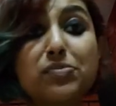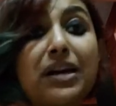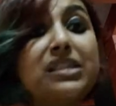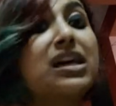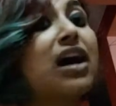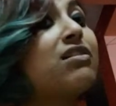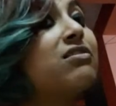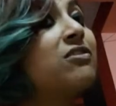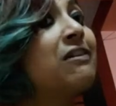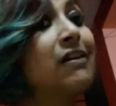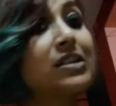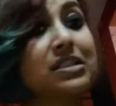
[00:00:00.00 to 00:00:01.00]
butts are
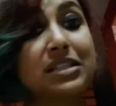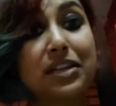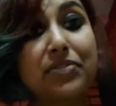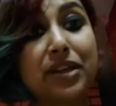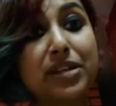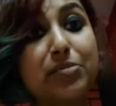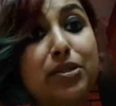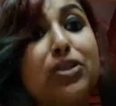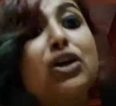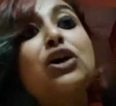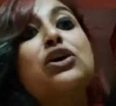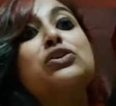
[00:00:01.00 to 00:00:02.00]
not degradable.
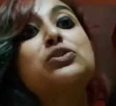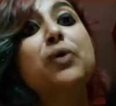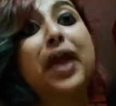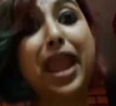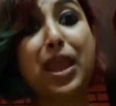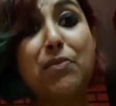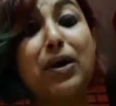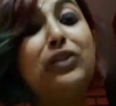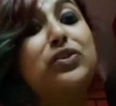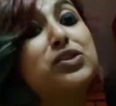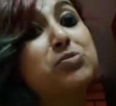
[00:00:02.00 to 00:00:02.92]
So while you're